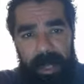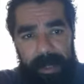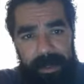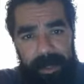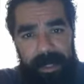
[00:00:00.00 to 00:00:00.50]

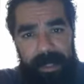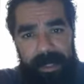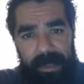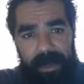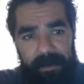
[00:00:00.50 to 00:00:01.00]
I'd done
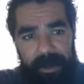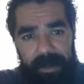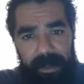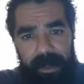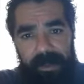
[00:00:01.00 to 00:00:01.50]
legs, I'd done
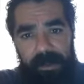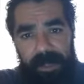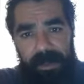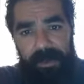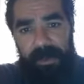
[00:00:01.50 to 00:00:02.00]
very large muscle